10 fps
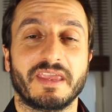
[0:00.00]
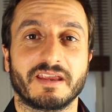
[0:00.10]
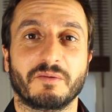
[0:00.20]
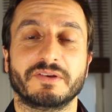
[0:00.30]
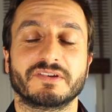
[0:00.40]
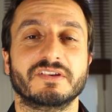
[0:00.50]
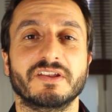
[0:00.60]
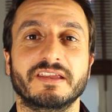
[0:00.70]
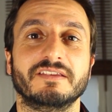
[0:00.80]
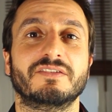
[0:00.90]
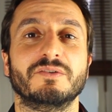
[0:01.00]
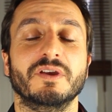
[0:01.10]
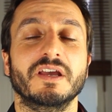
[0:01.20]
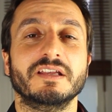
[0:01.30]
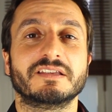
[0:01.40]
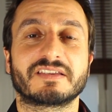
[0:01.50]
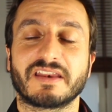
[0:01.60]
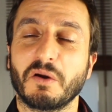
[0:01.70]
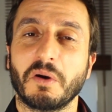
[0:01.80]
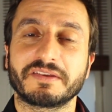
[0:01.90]
being. We're just looking to
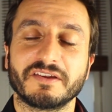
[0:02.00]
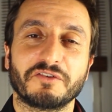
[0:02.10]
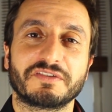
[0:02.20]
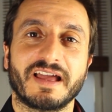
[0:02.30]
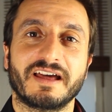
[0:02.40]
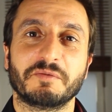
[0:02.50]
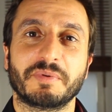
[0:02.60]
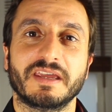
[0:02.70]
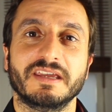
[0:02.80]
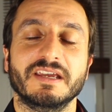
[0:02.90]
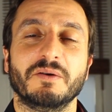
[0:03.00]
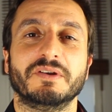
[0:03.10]
slow ourselves down a bit.